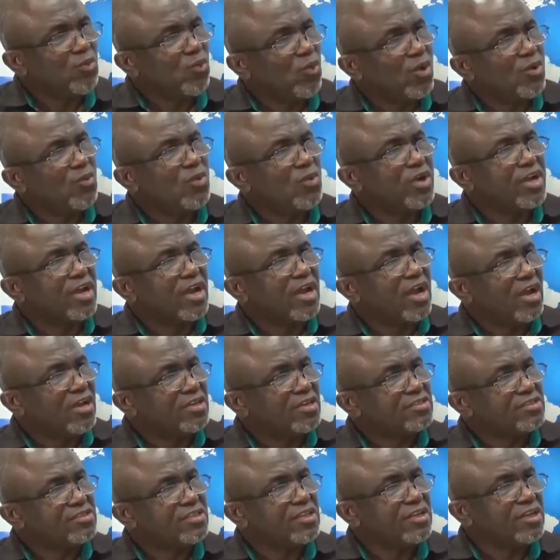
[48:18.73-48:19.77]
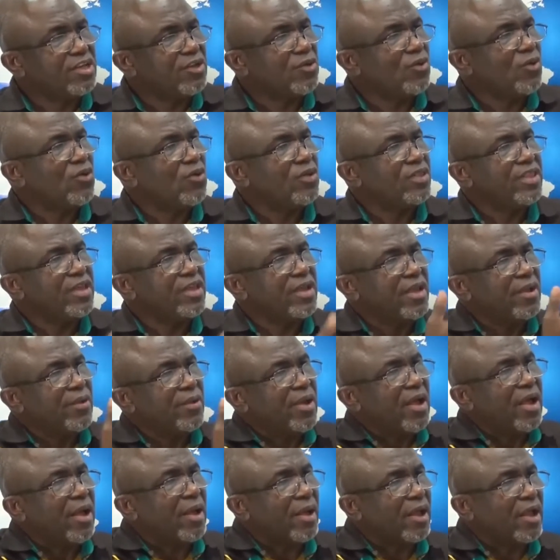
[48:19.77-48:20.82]
it when we're constantly going there,
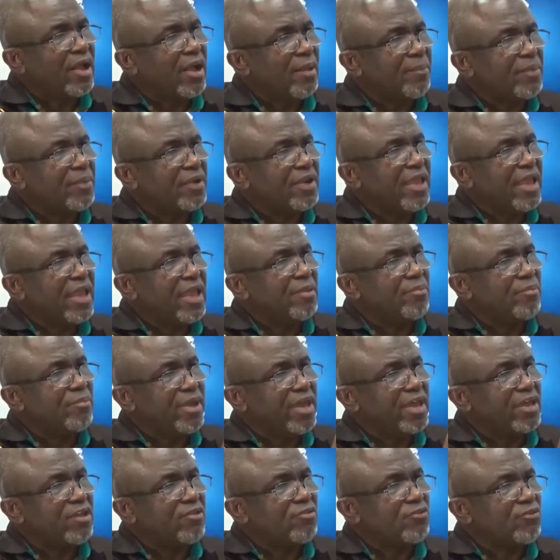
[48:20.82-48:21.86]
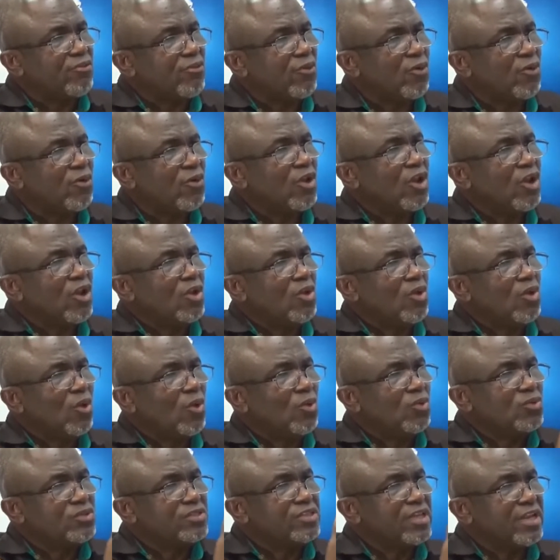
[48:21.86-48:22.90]
cup in hand, begging for
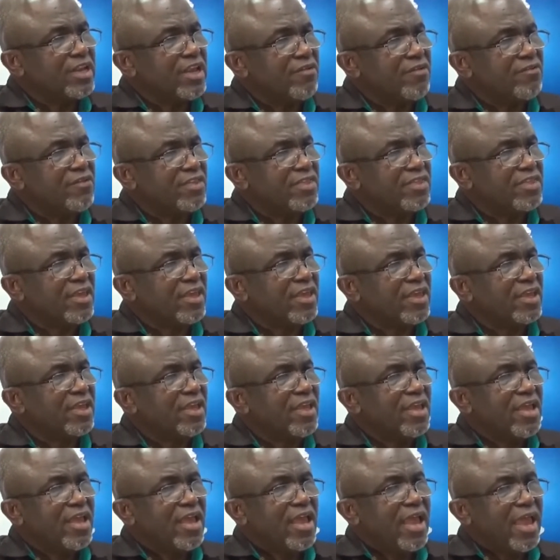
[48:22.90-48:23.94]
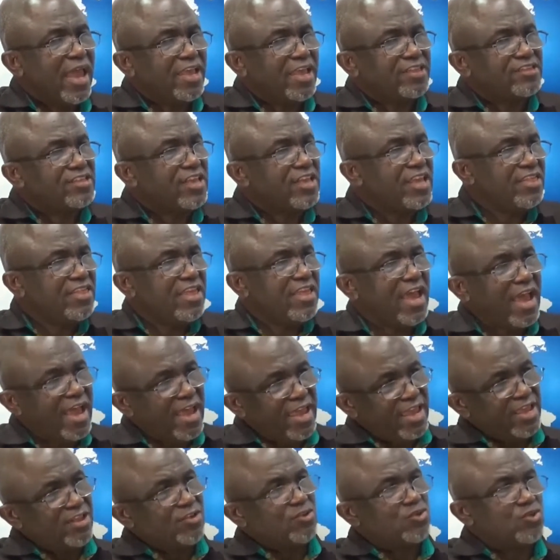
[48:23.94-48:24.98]
loans and everything? It's in their
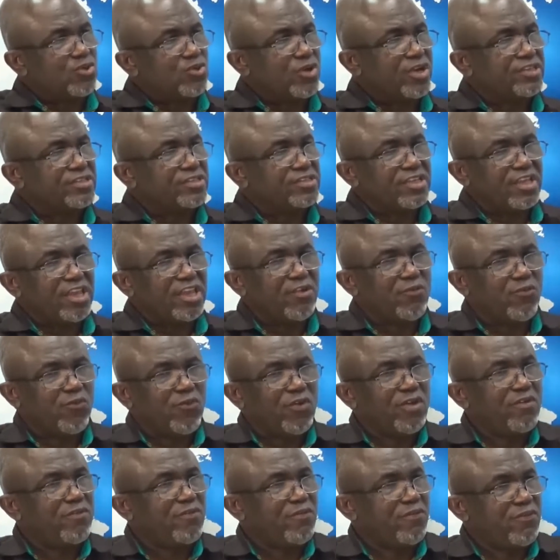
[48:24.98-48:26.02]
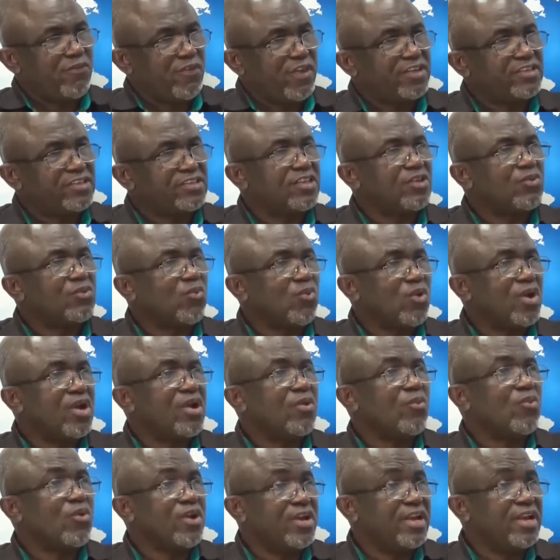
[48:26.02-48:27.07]
interest if we fix it
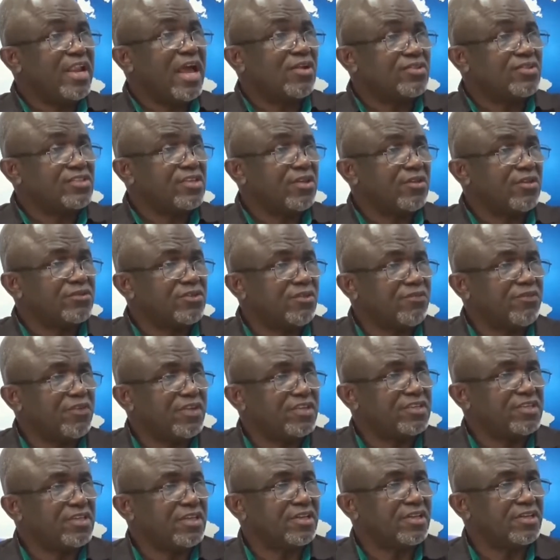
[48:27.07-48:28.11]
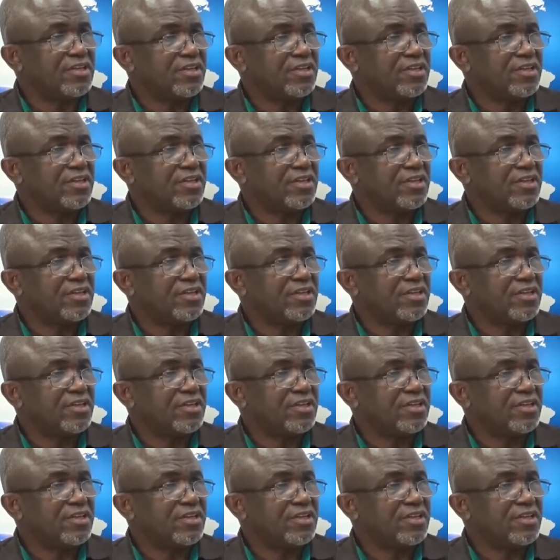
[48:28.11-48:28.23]
where we're now self-sufficient.